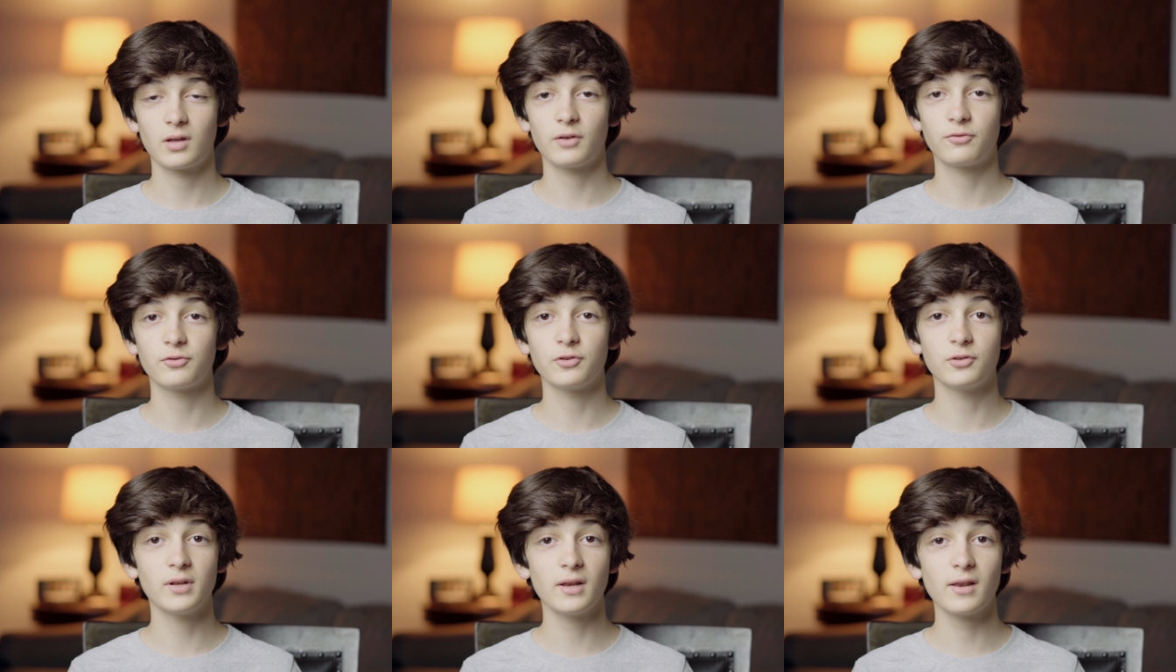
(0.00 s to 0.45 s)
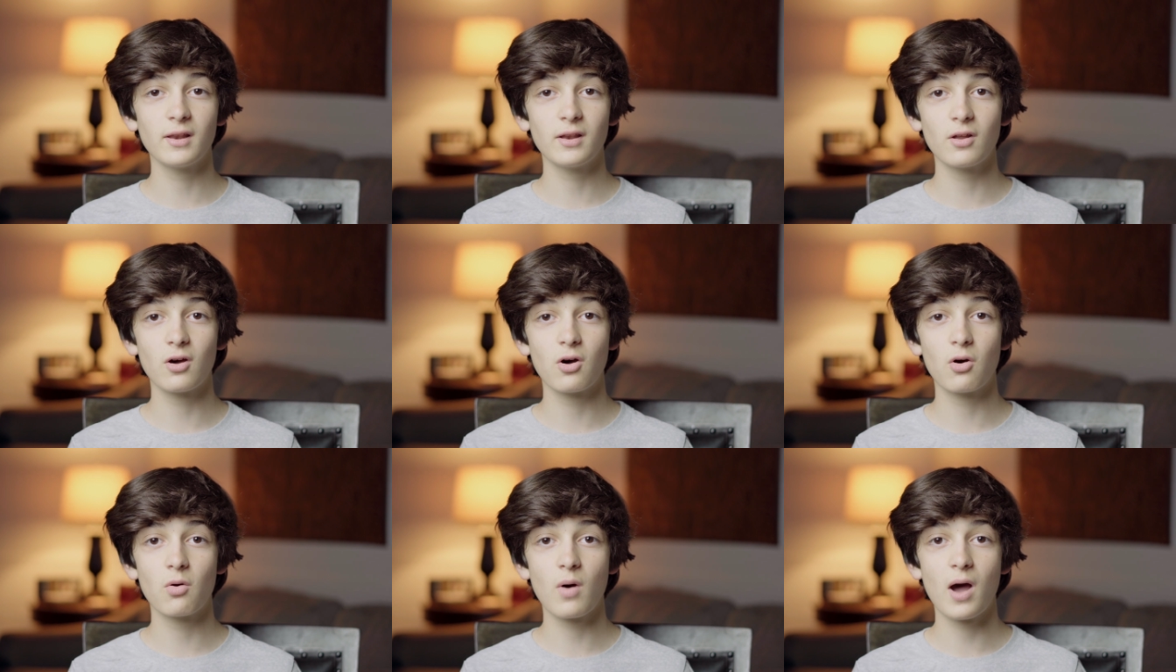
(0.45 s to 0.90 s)
If you
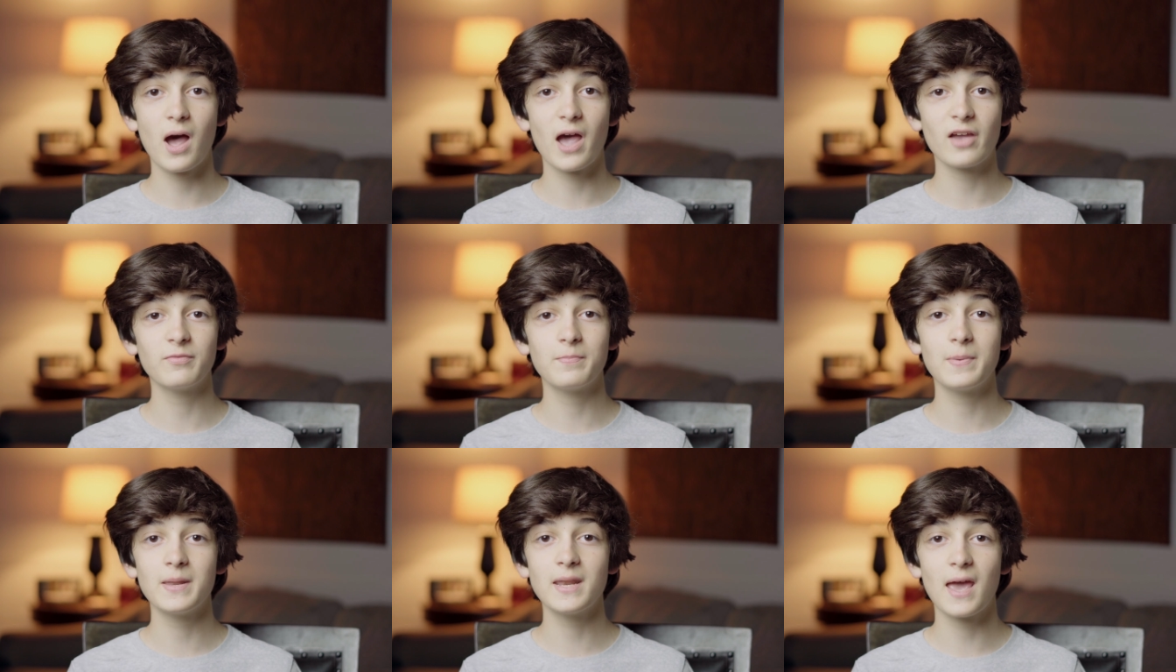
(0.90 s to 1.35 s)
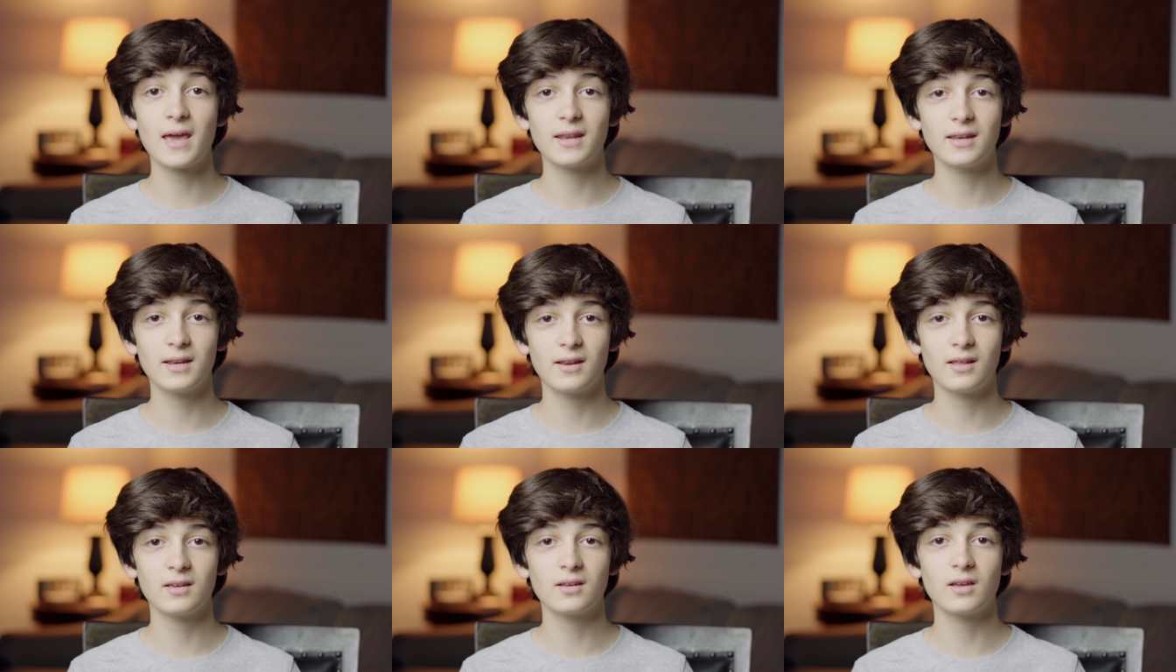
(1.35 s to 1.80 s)
didn't know, I've been
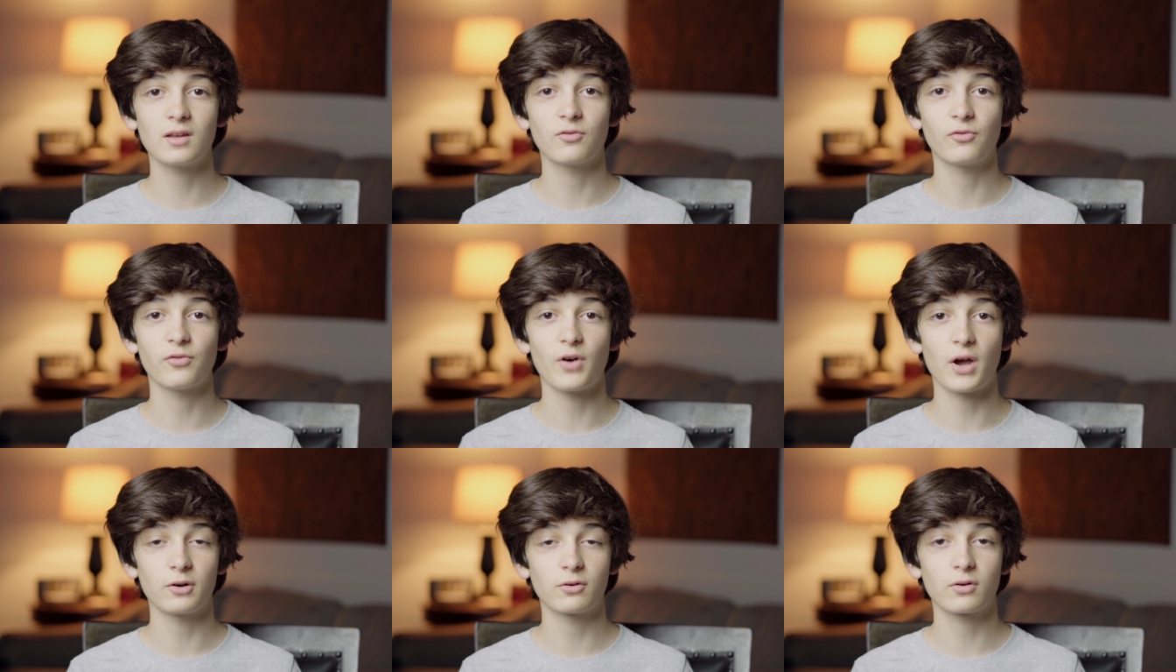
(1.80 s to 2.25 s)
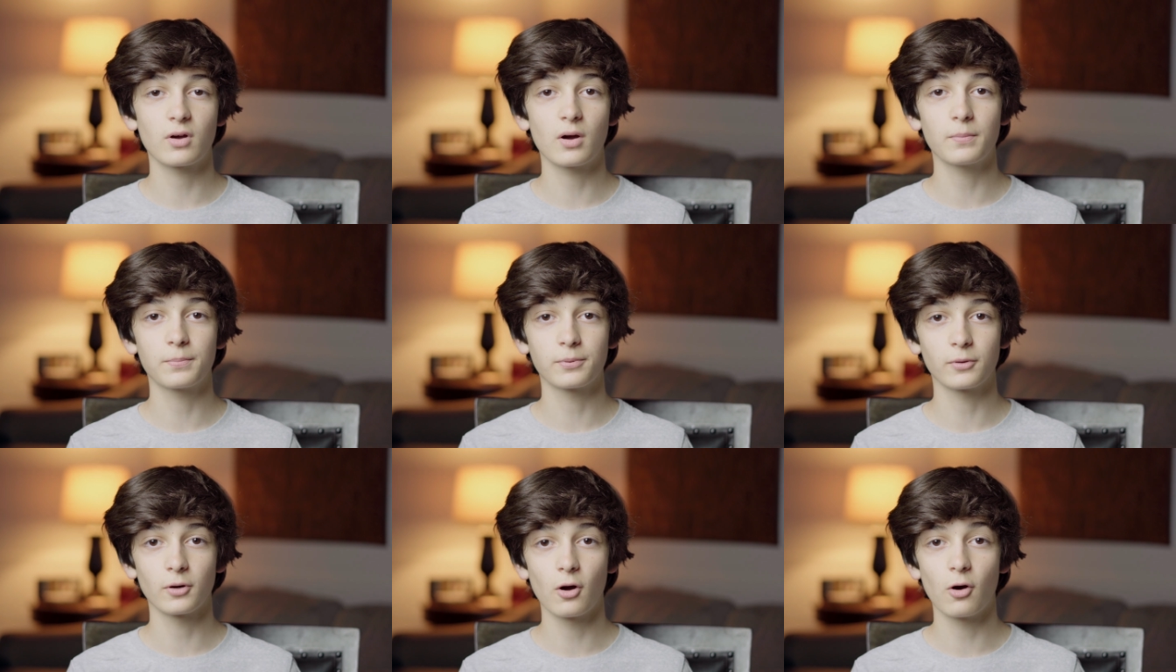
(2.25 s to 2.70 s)
editing in Final
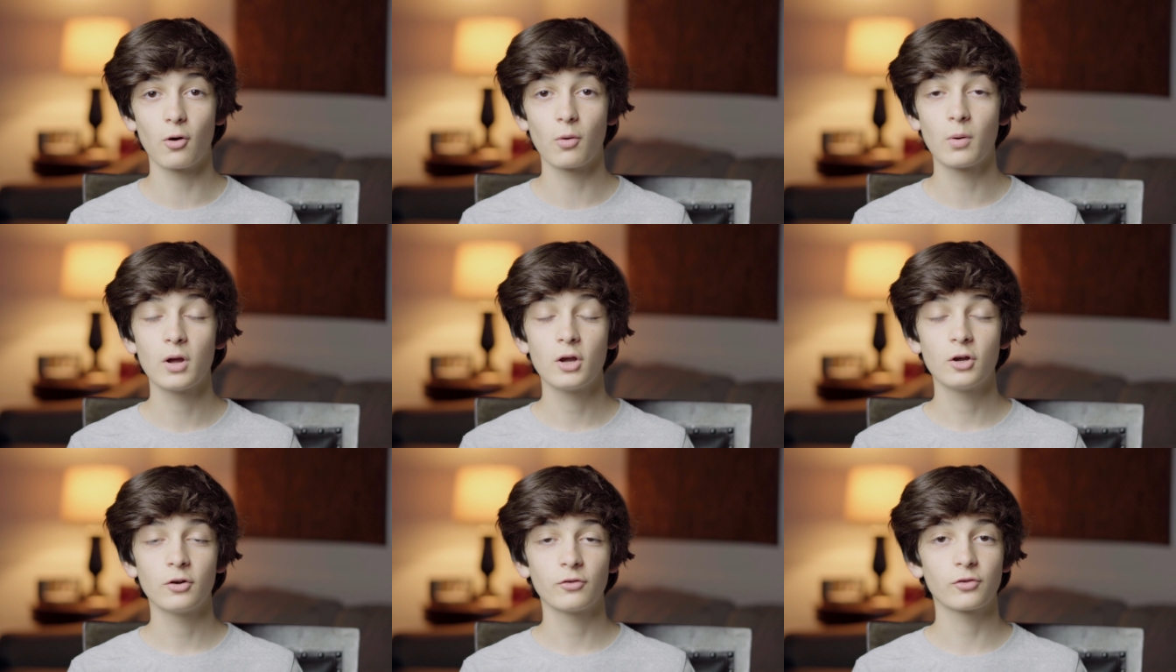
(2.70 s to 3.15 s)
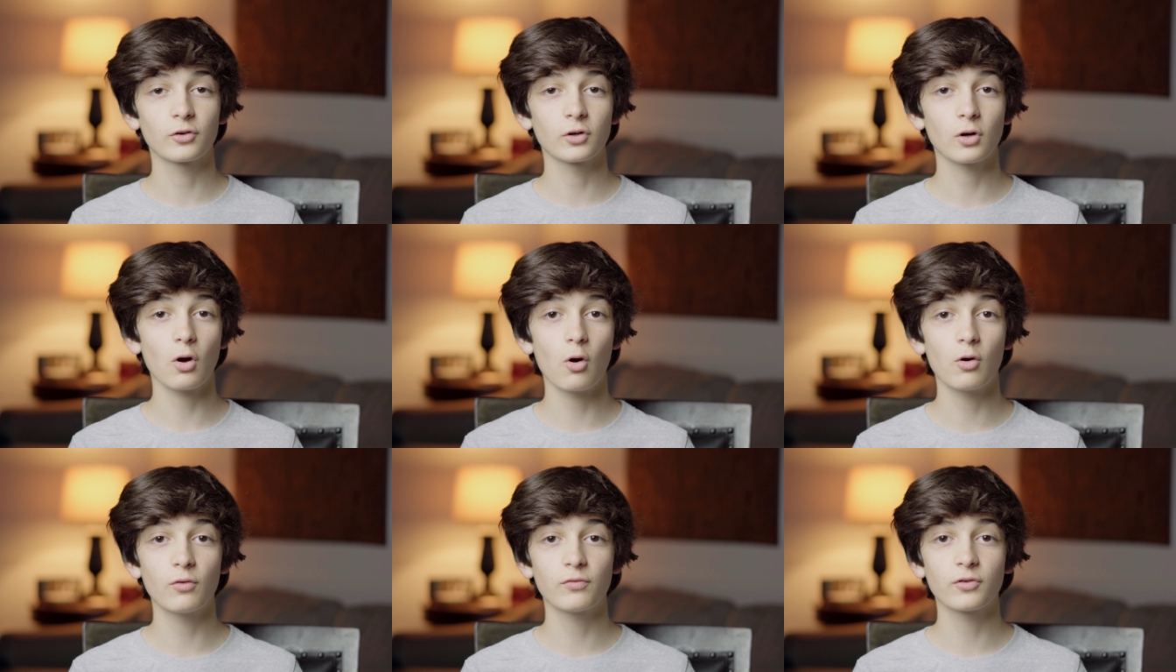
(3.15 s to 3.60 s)
Cut Pro
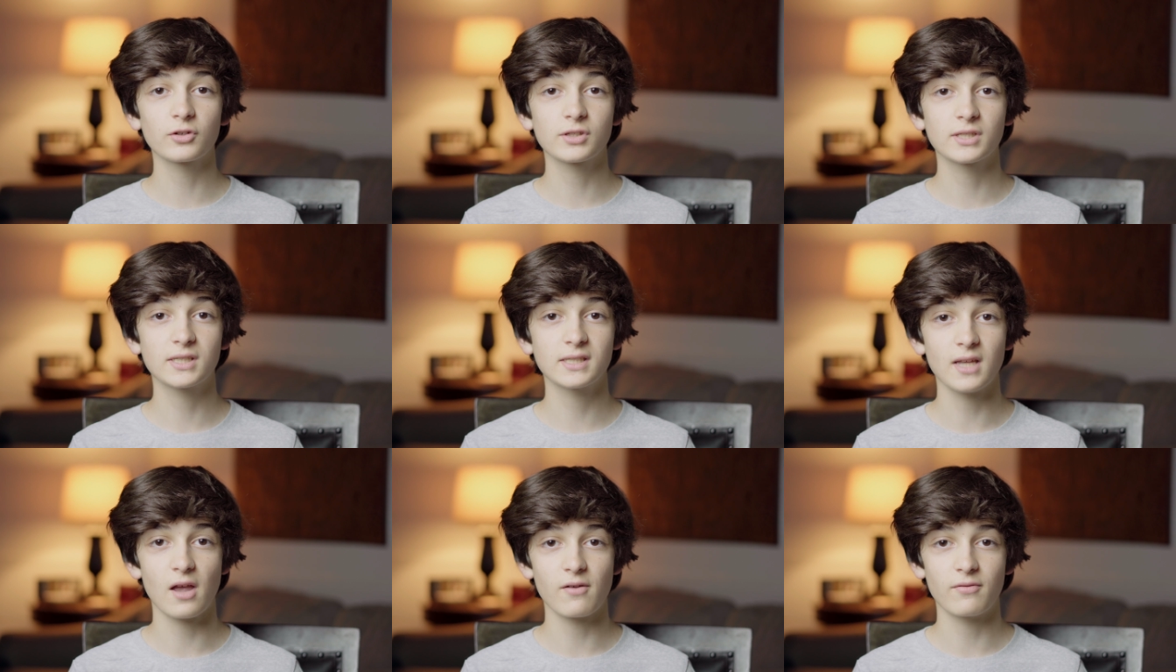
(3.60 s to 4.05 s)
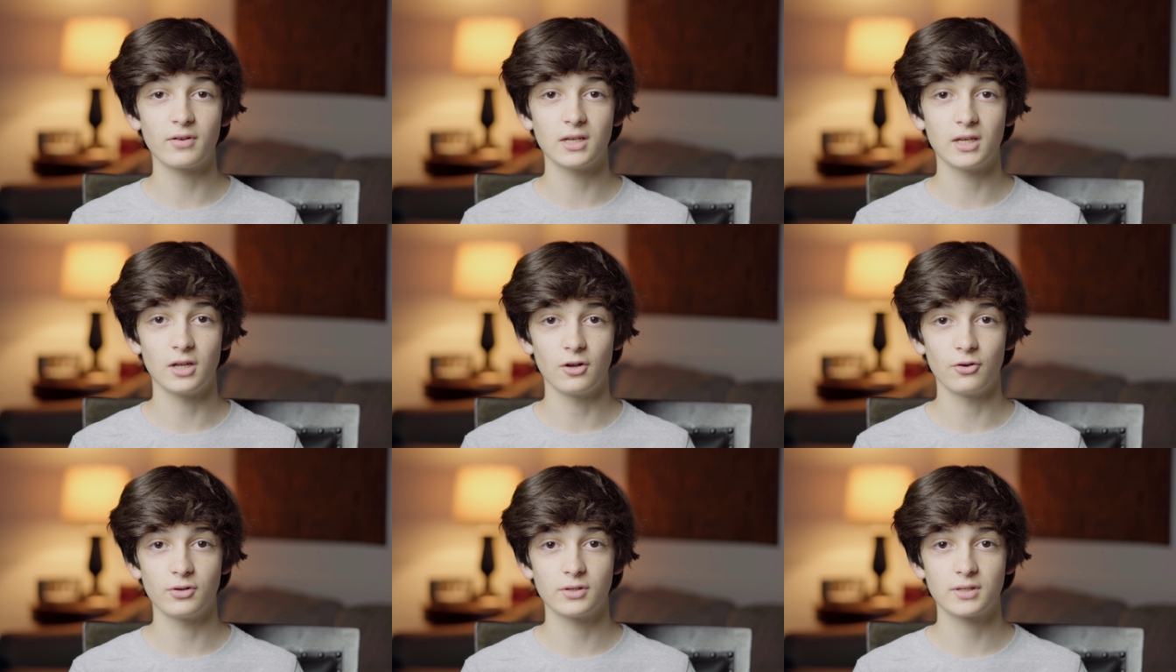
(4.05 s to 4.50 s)
for over
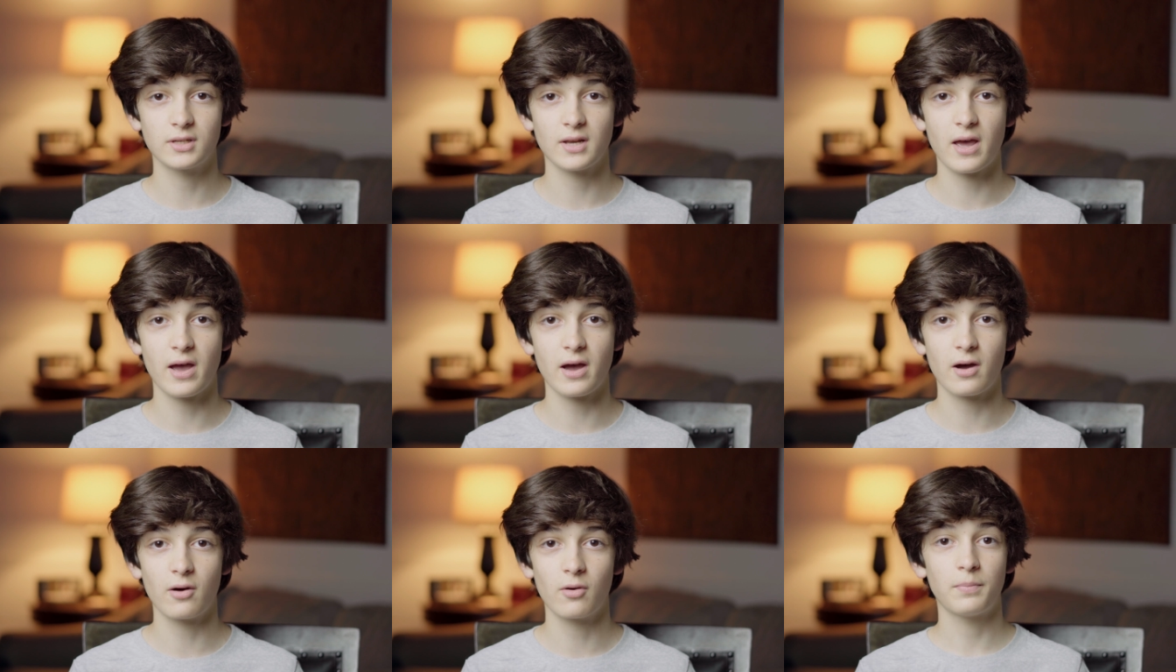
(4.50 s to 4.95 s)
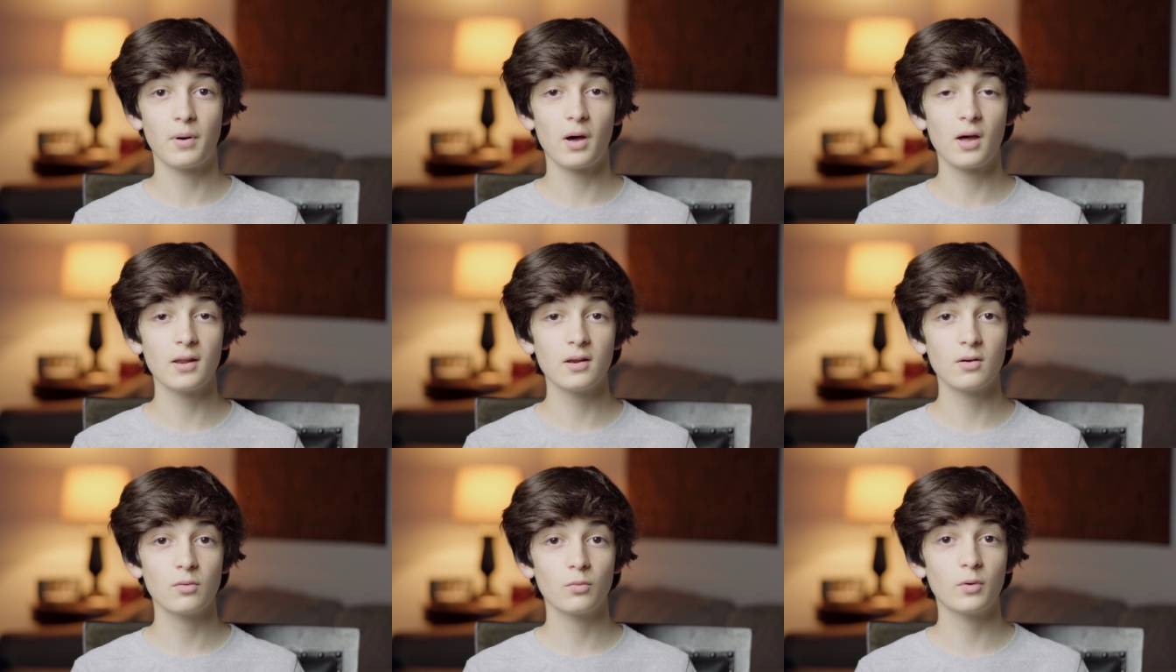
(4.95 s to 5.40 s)
seven years now,
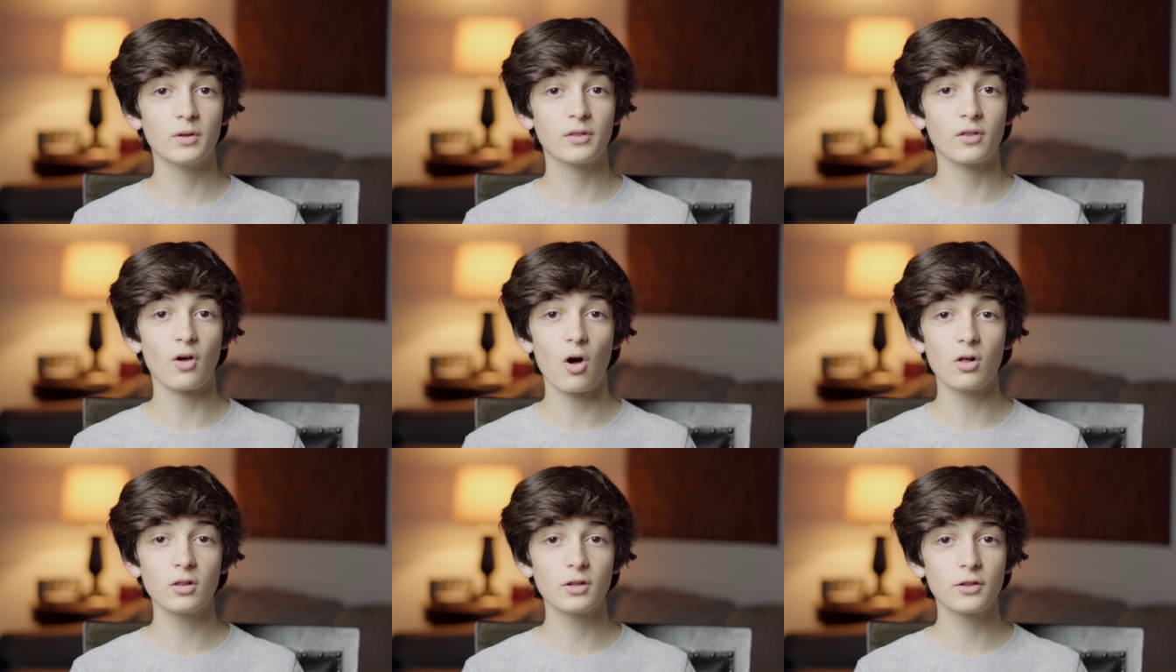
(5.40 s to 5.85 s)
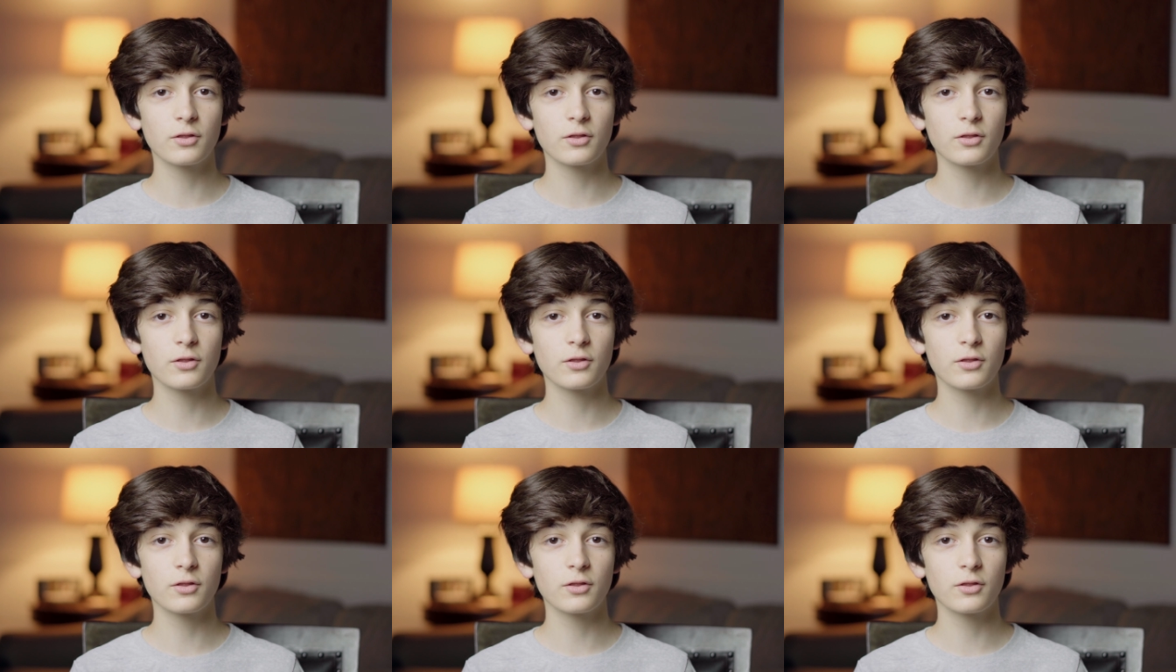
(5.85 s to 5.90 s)
but with all